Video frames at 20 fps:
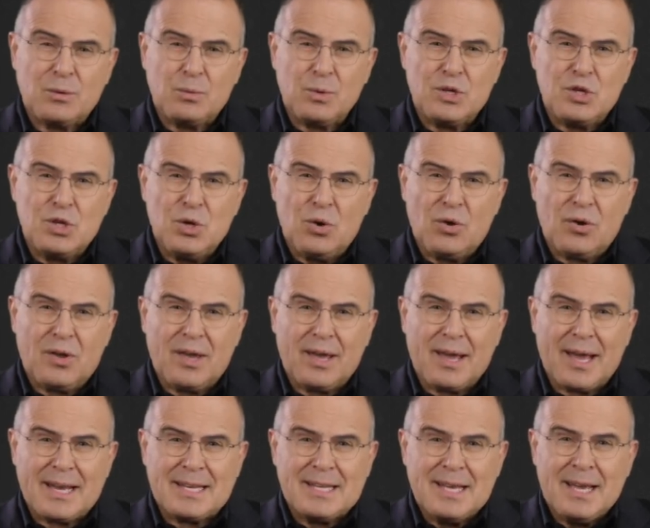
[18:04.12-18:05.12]
at which you're
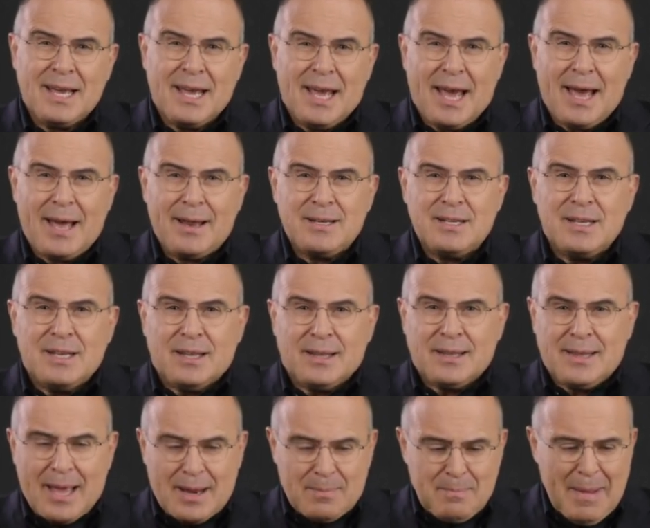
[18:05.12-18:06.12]
looking at, and
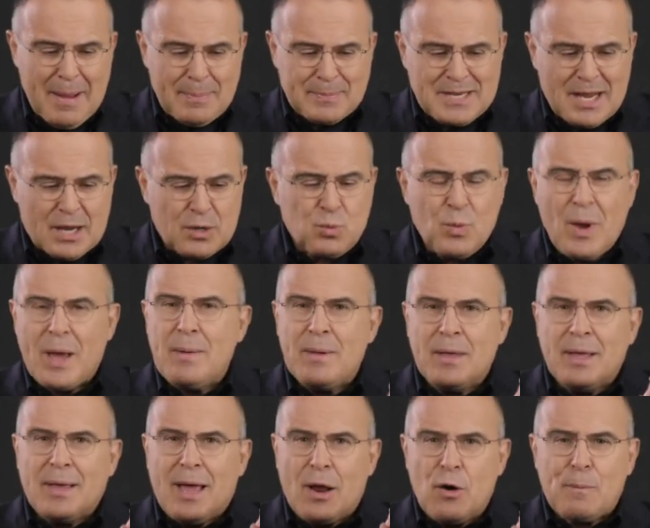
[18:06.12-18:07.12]
they'd mapped out
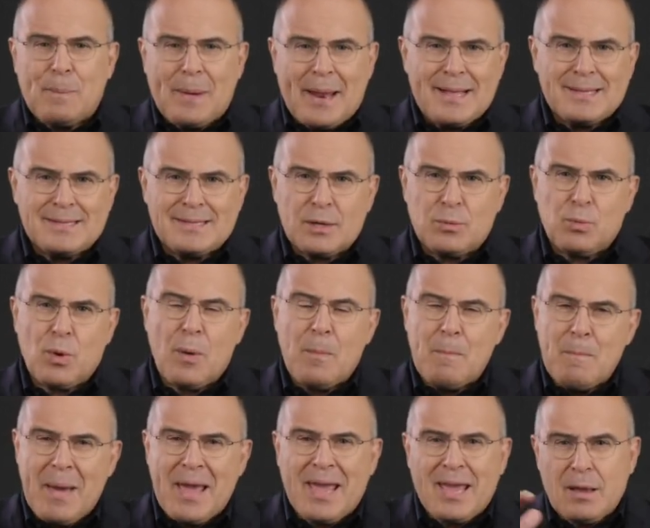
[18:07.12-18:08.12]
where aeroplanes that were
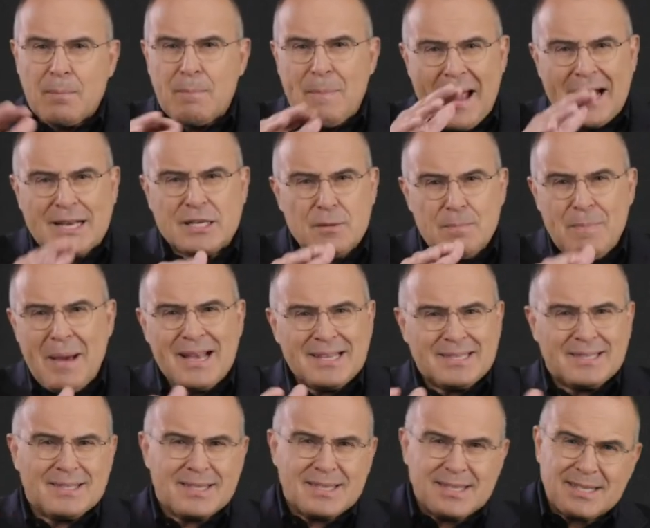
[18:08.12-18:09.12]
making it back to base
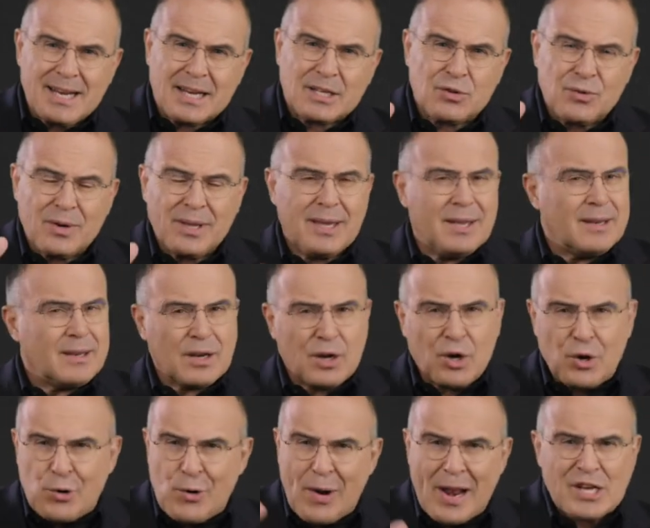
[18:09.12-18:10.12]
and stuttering in and
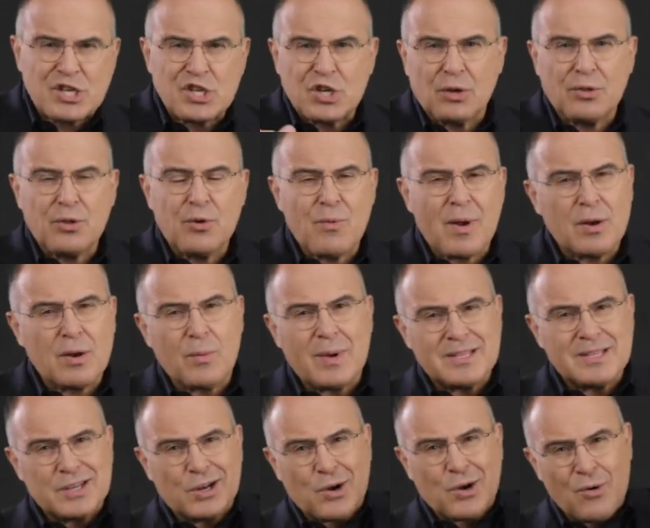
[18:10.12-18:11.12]
crashing on the
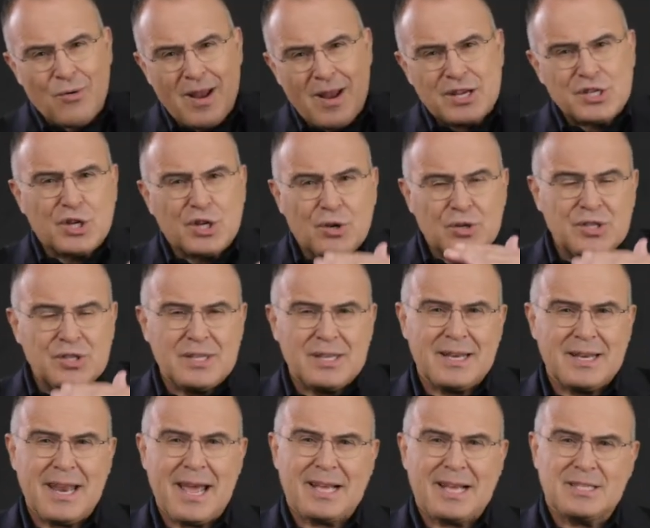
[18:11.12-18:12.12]
runways and crashing onto
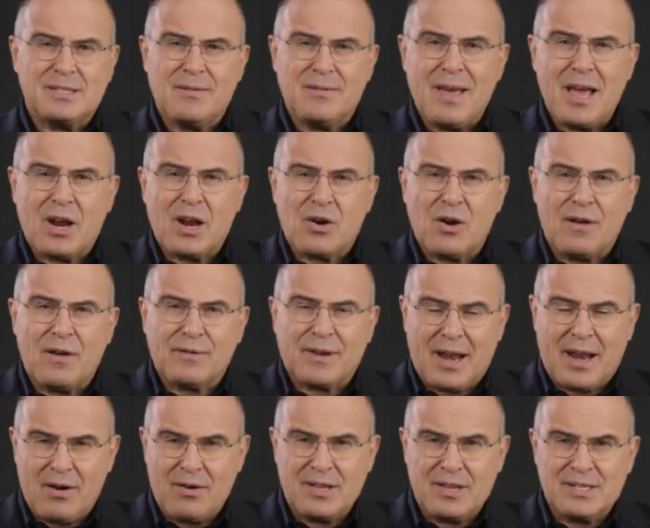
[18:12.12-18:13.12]
the decks of aircraft
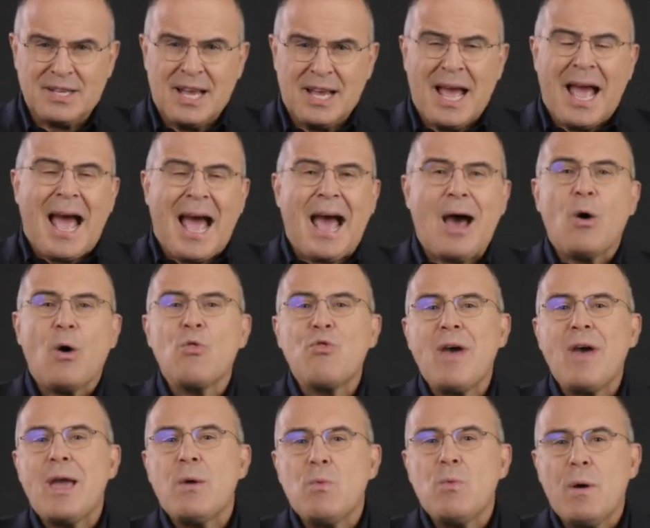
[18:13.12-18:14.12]
carriers, how
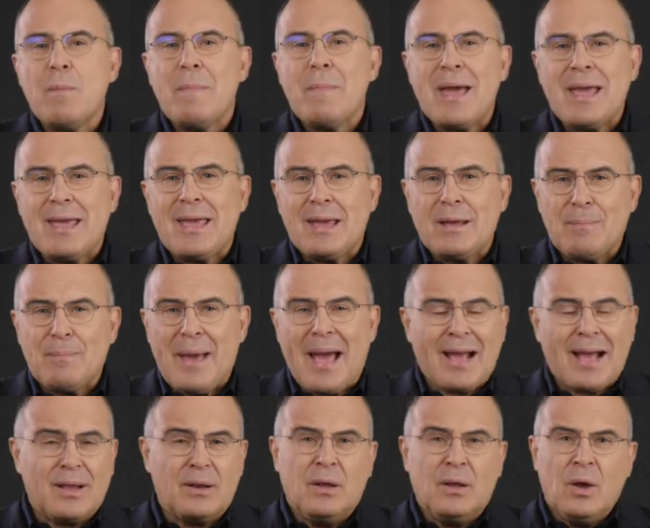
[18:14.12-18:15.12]
they were making it
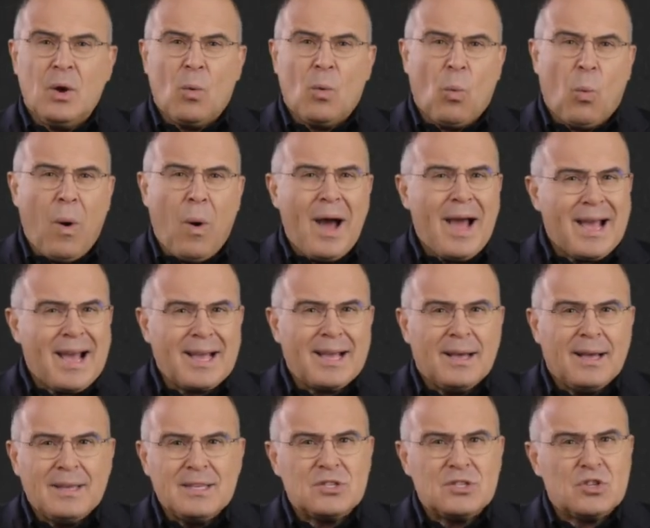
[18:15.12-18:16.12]
back and why
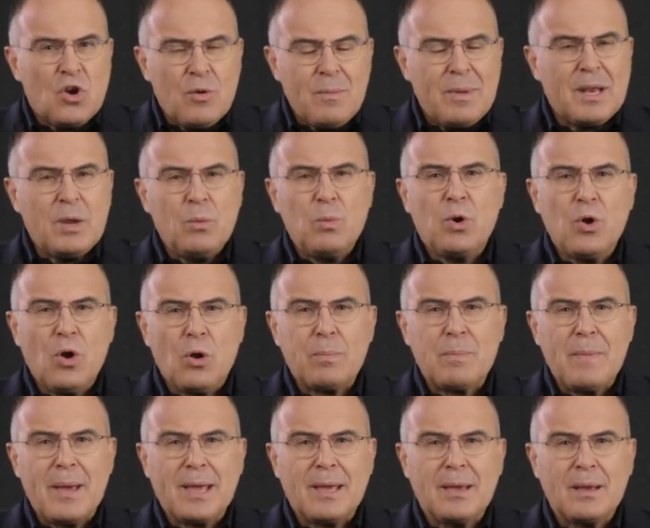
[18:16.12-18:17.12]
so many were
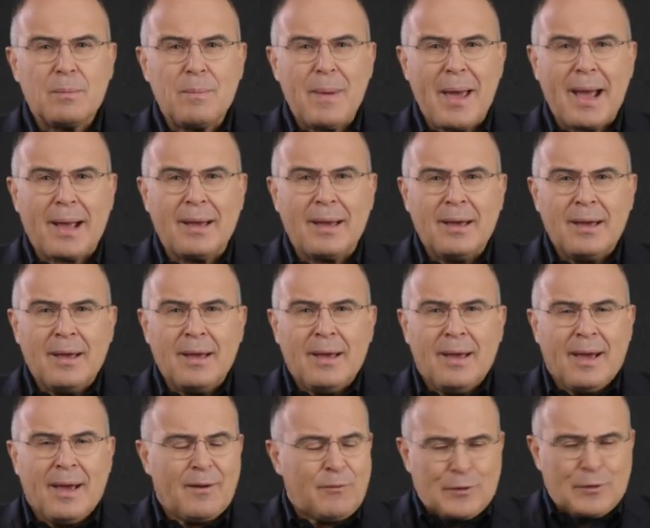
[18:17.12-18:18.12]
not making it back.
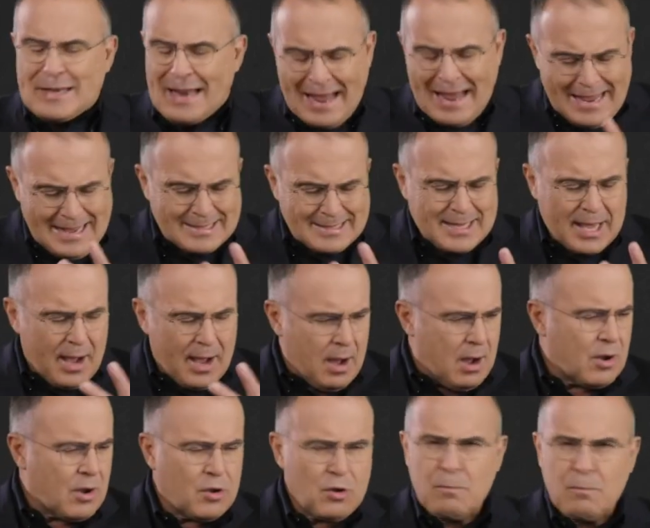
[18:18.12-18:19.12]
And for days they
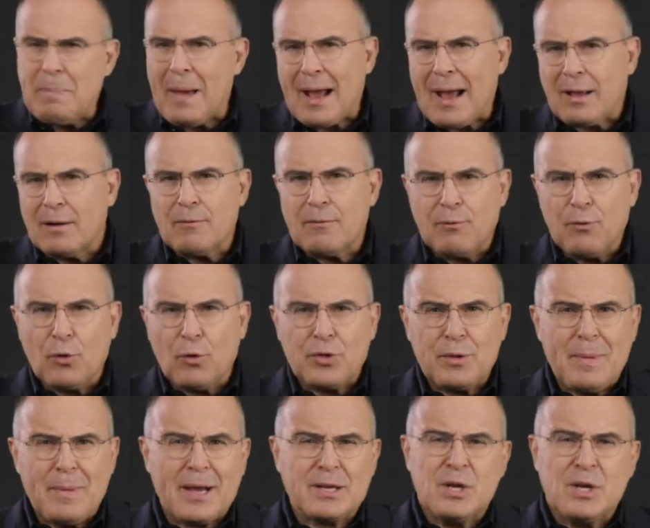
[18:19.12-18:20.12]
argued back and forth
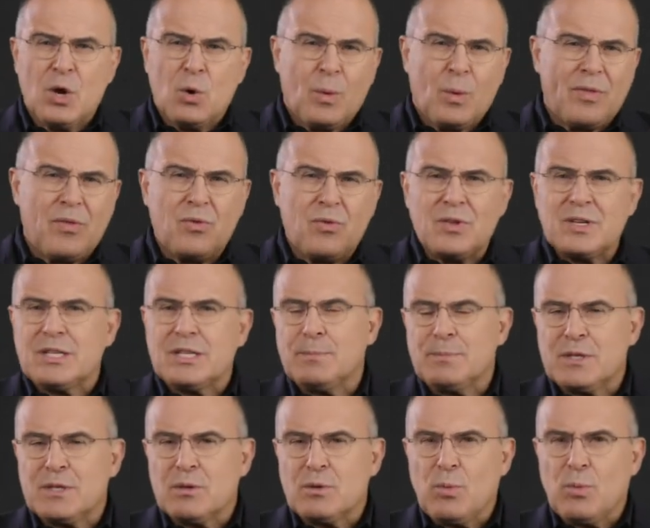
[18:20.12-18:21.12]
about whether the
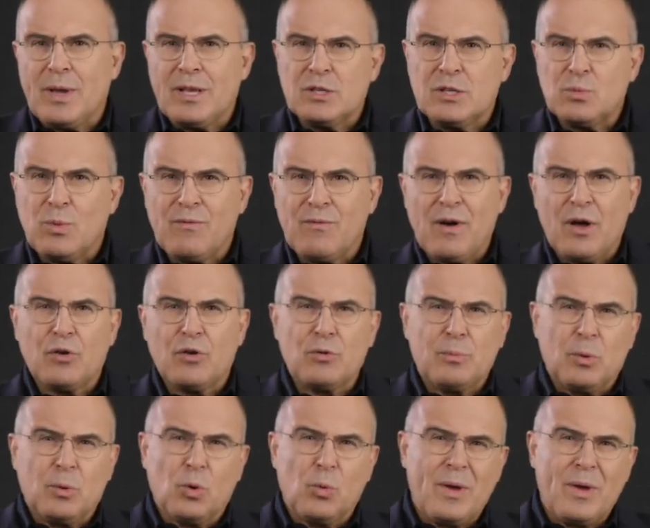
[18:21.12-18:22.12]
tips of the wings were
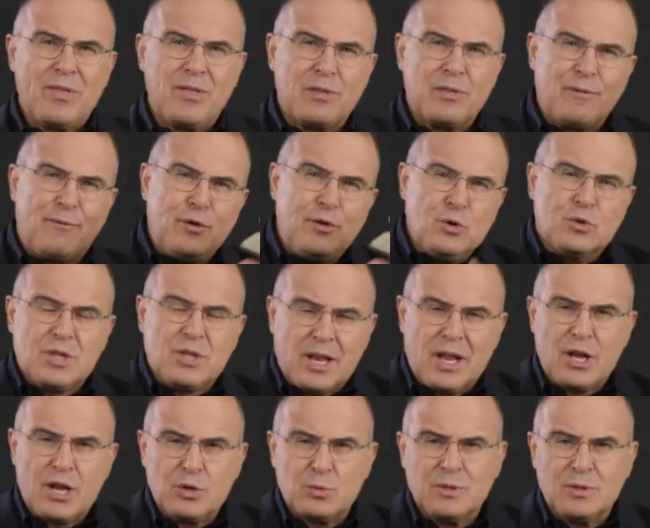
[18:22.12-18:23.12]
vulnerable or whether the
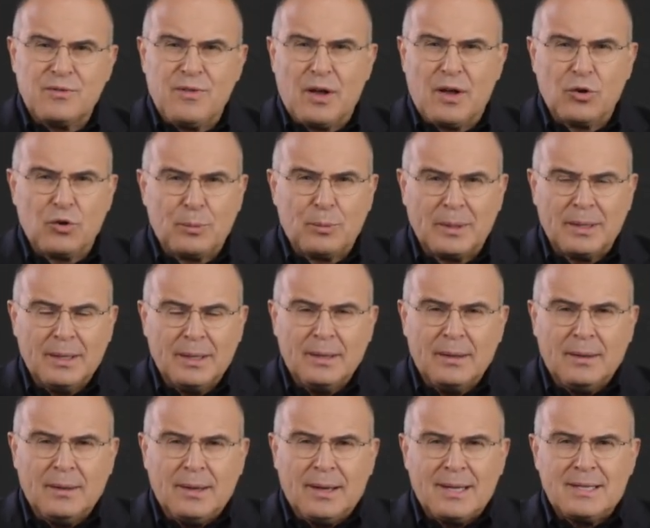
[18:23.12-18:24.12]
fuselage was vulnerable,
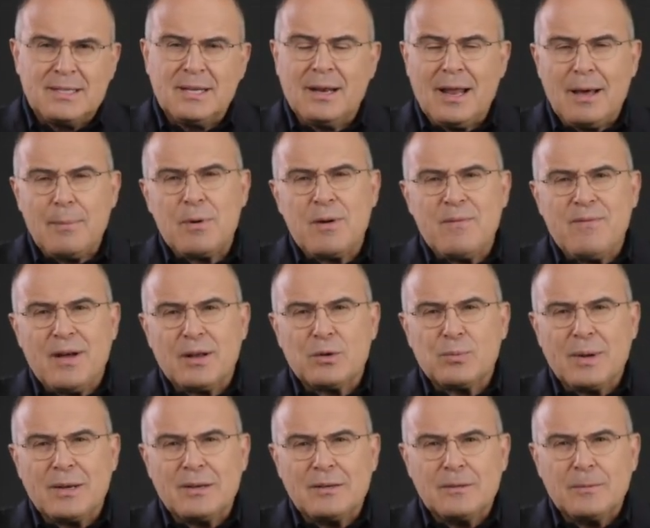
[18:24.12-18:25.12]
until Abraham
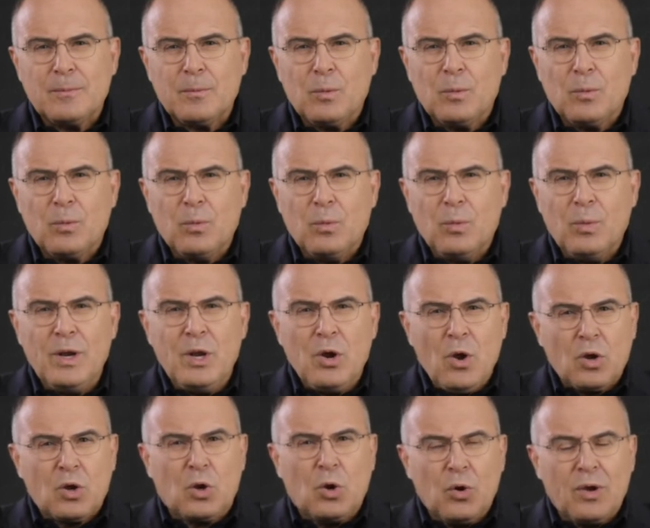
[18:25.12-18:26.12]
Wald went, we're
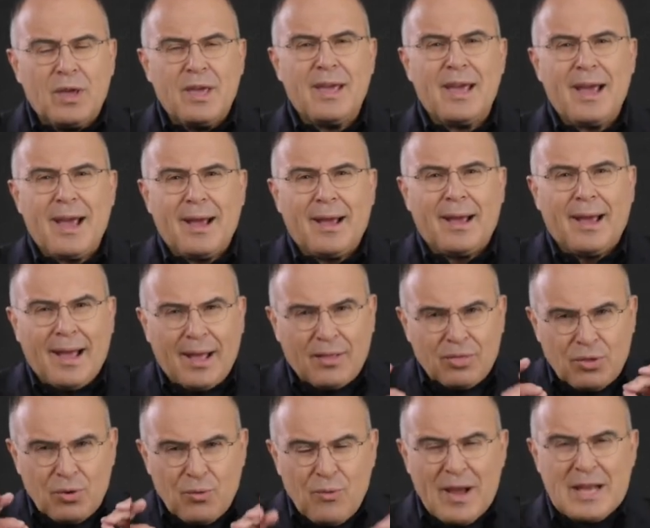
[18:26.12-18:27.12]
not looking
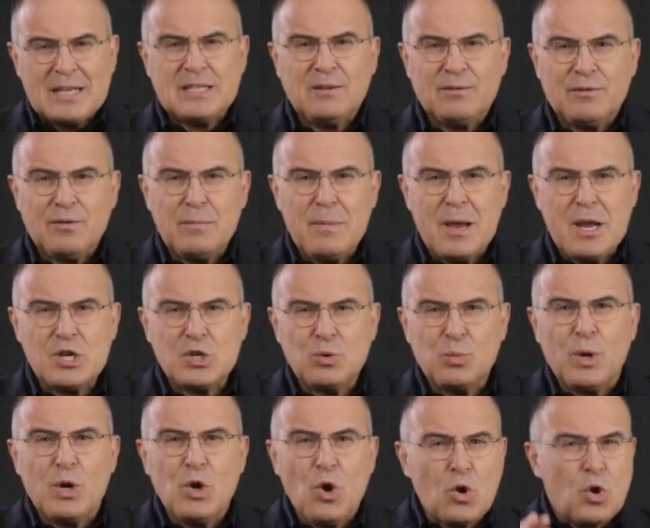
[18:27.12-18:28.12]
at the right
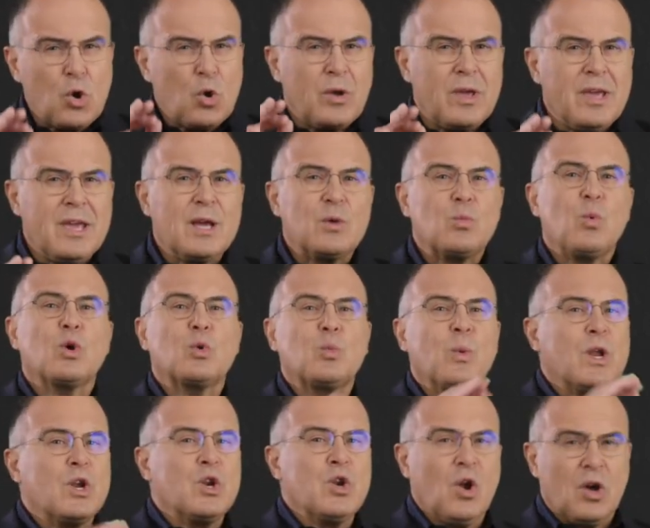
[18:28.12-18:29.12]
information. We're not looking at what
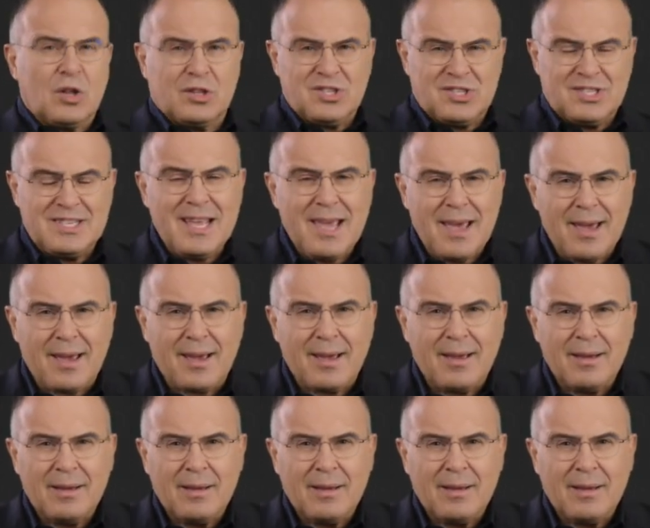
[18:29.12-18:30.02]
we're not seeing.